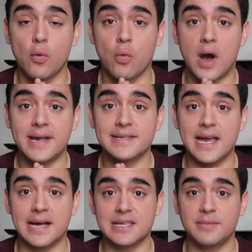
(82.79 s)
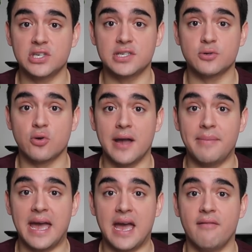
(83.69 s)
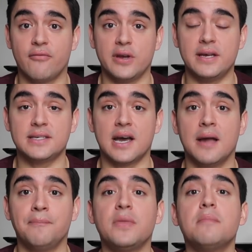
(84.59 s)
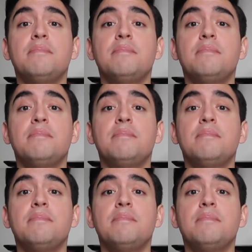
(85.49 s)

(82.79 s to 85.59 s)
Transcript: why is he asking me to subscribe every time?